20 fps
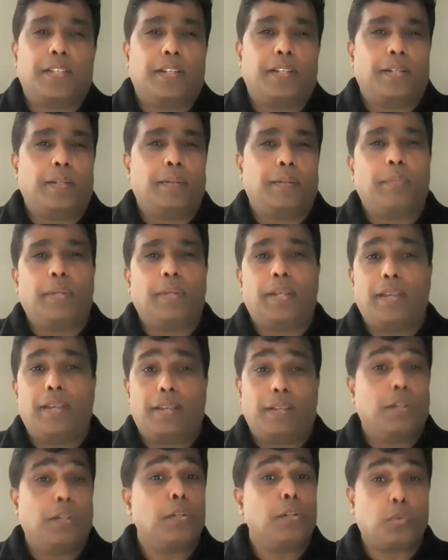
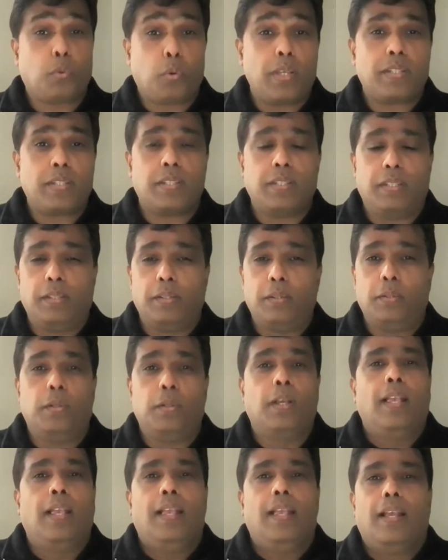Maria. Good question,
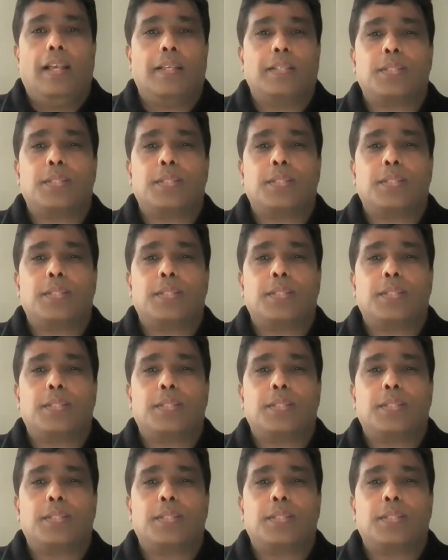though.